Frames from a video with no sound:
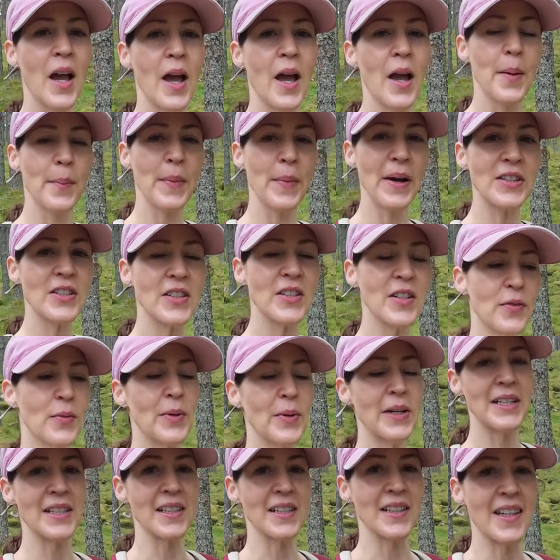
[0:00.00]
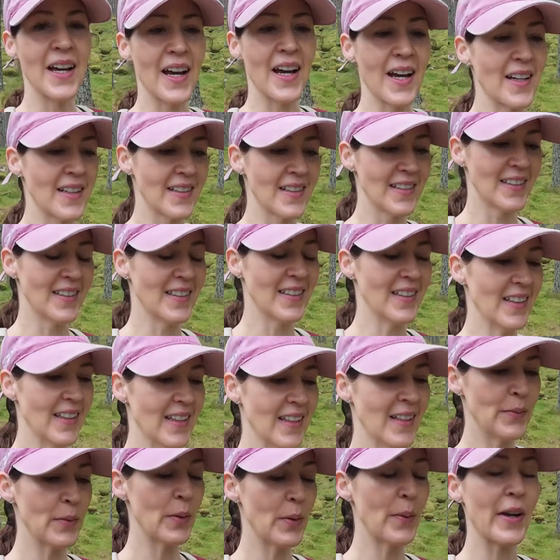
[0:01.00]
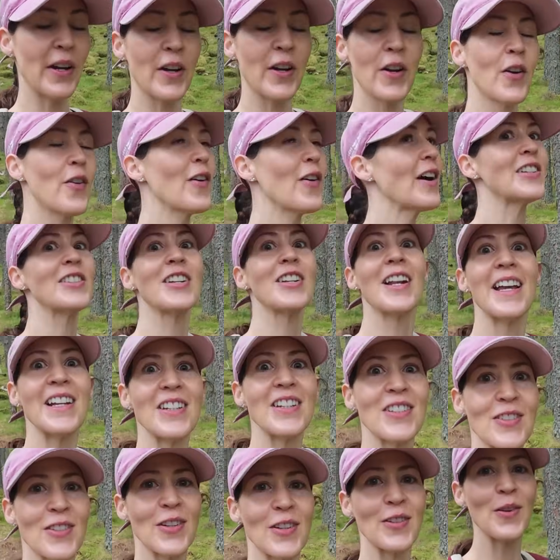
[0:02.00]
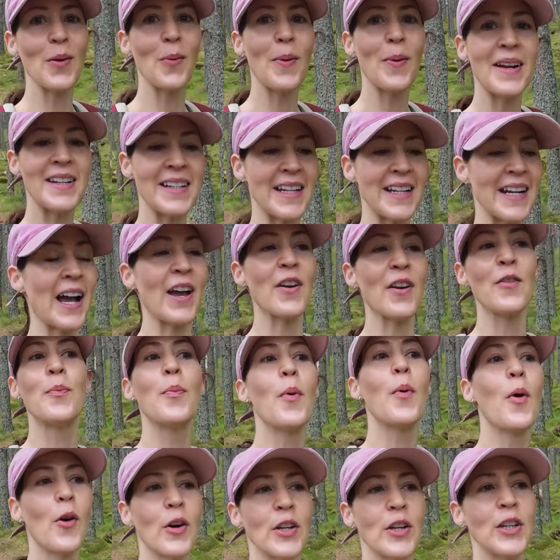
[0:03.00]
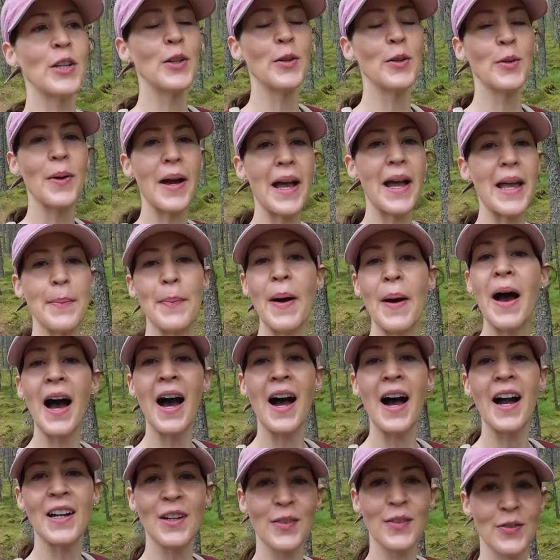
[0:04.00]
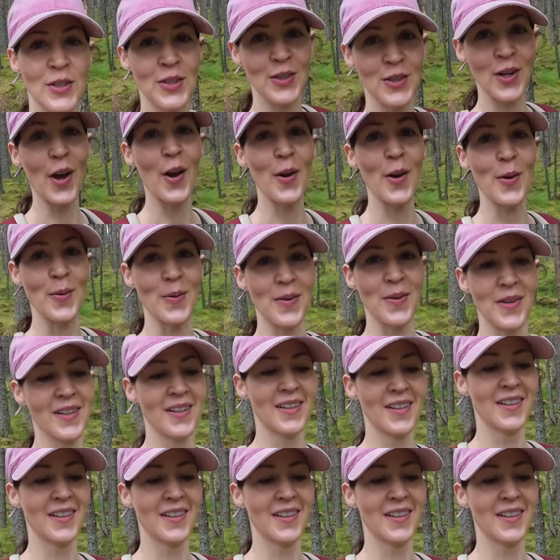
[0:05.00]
Imagine if we did that and we went, "Congratulations on your wedding, I've bought you a pile of stone."